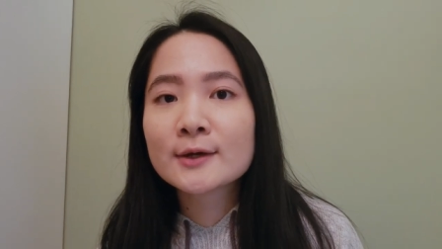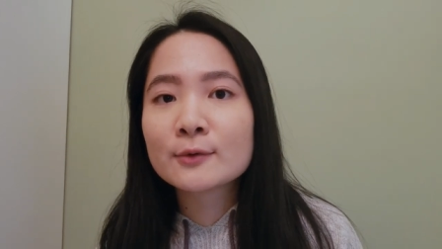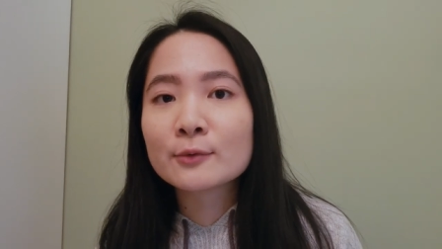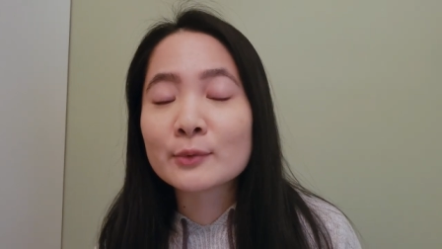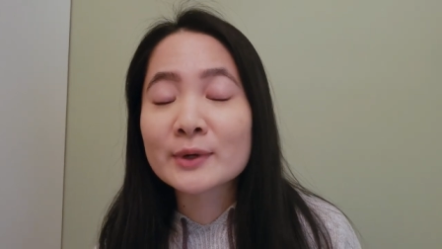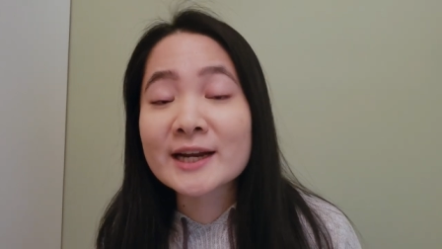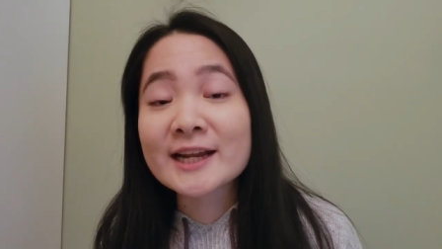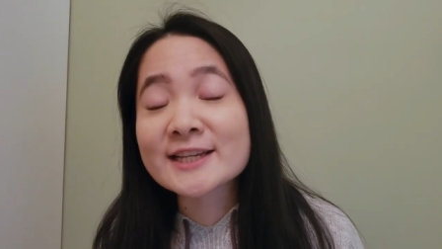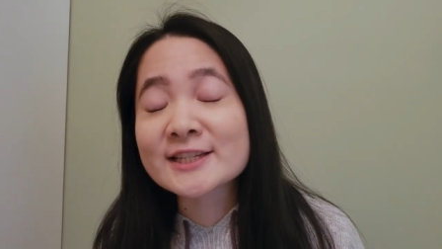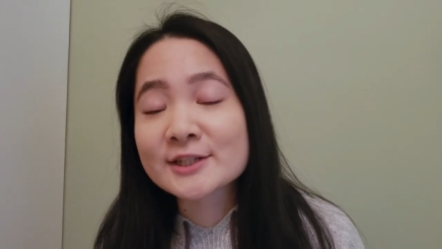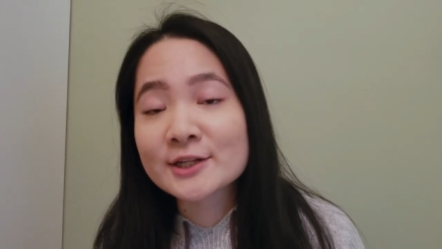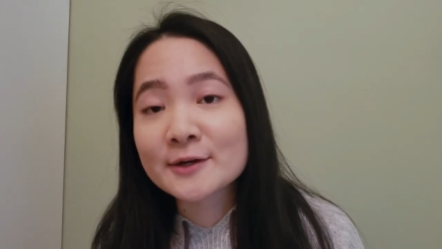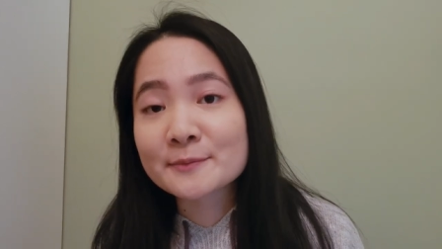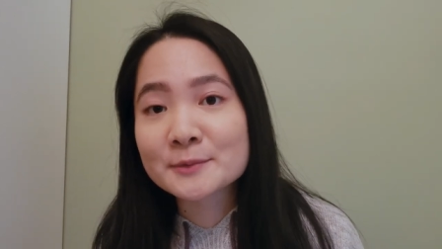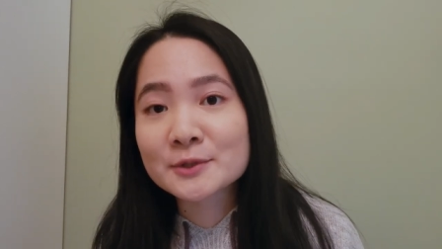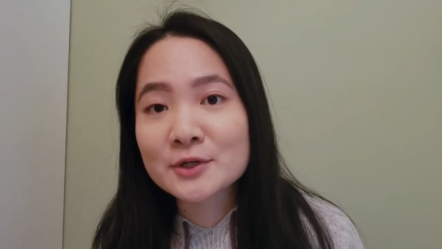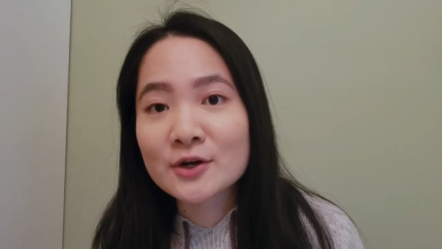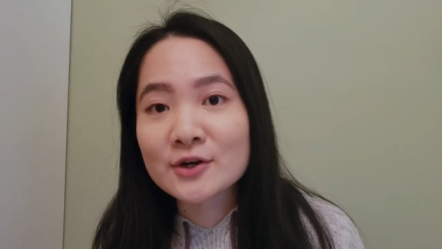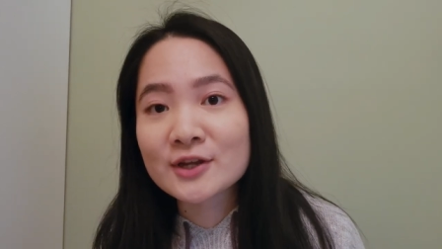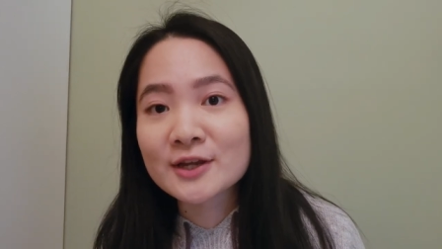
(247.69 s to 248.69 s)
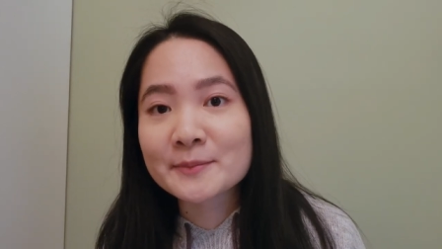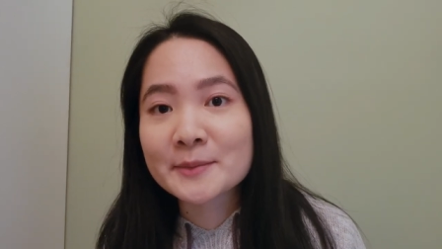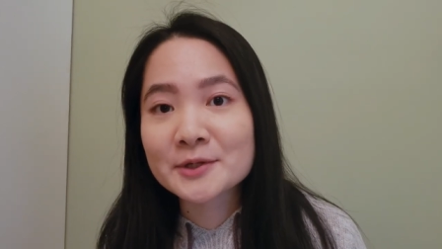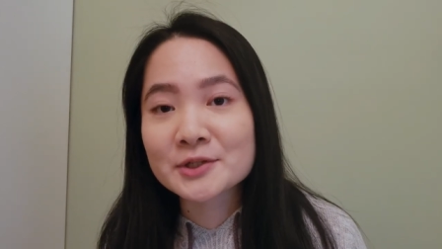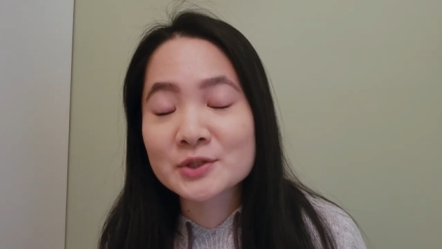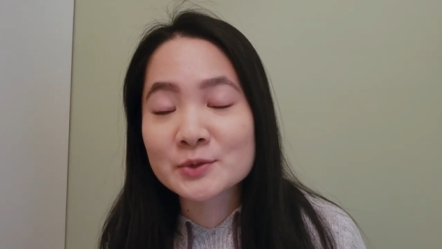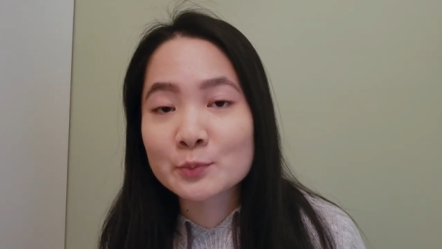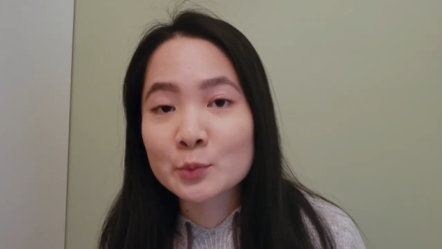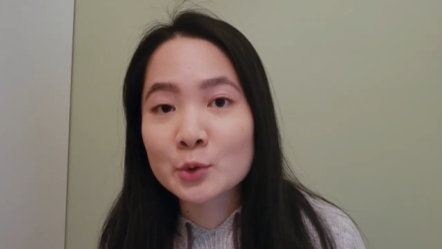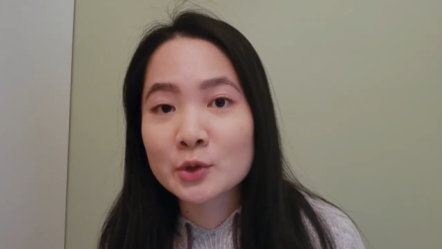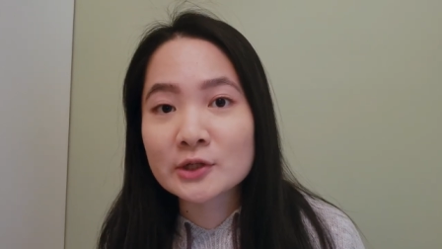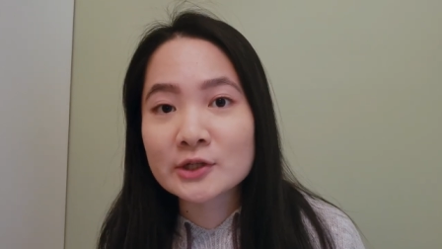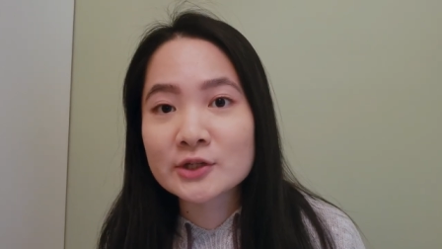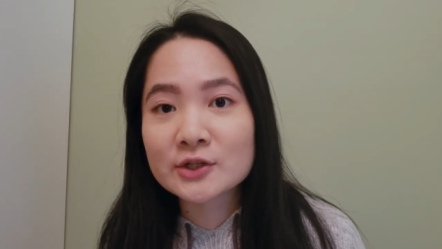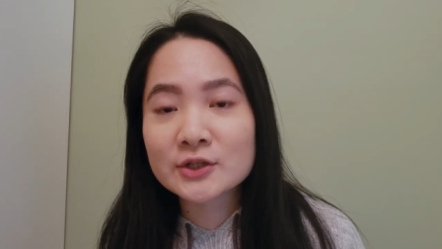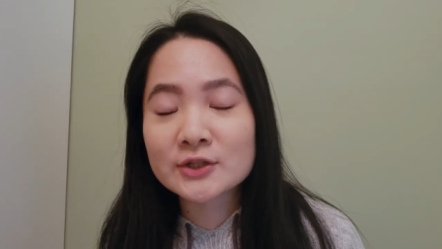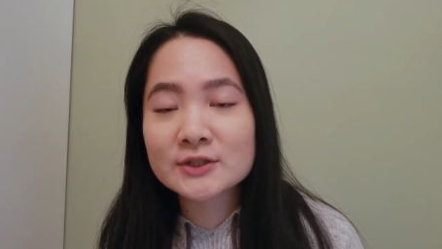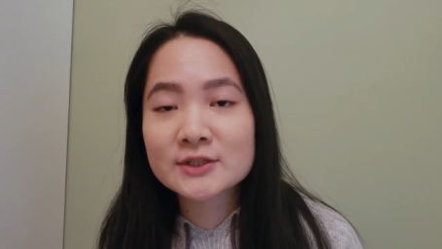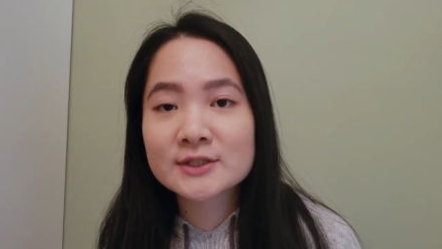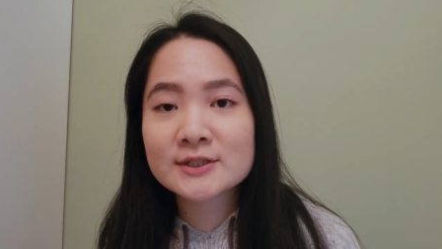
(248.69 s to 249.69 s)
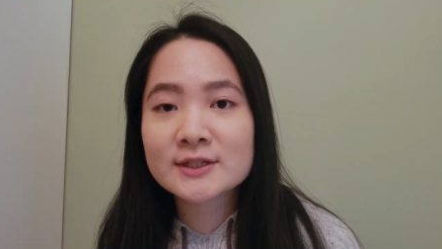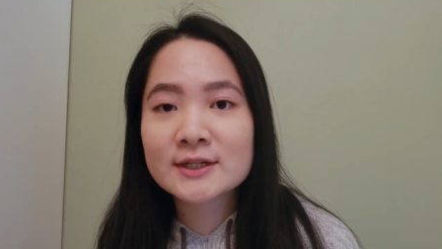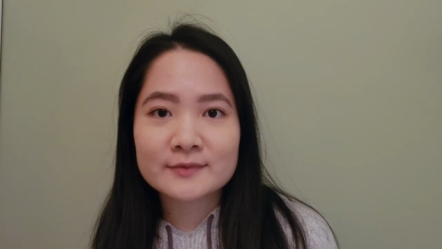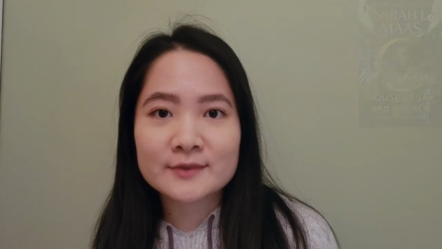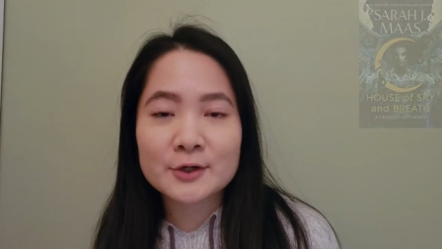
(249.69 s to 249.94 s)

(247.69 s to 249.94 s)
when I stop talking about spoilers.